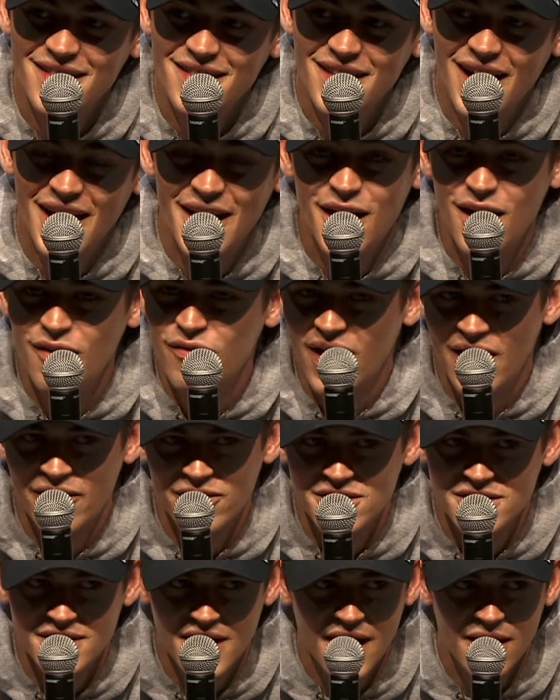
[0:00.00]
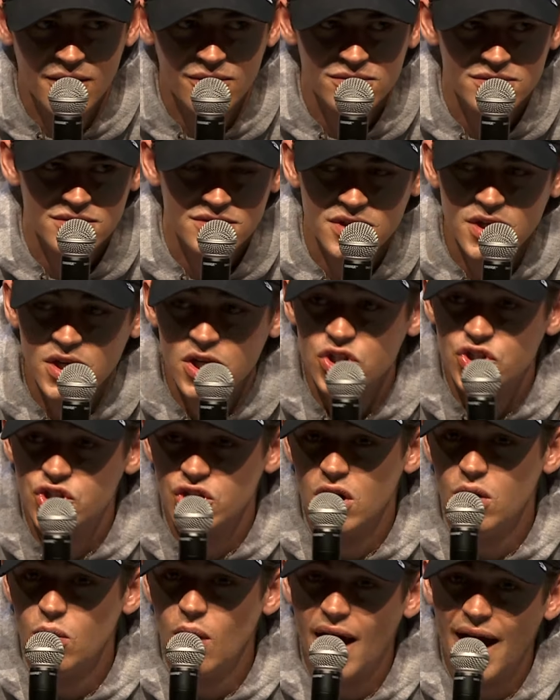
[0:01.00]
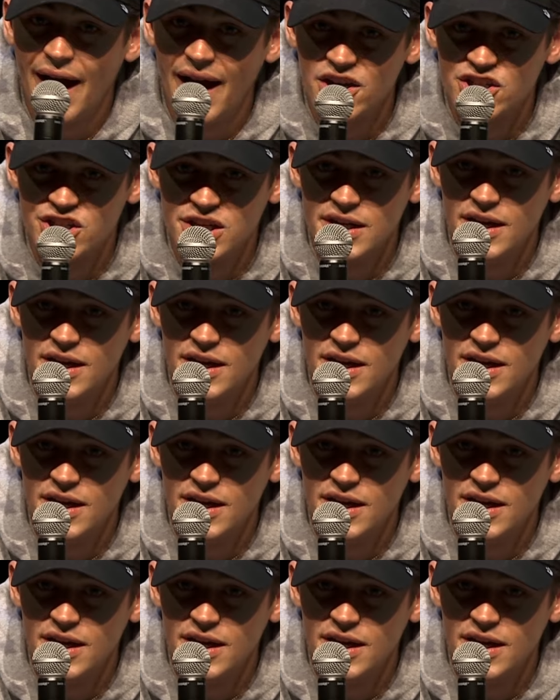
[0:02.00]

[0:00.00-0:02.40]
love Harry Styles. Do you know what?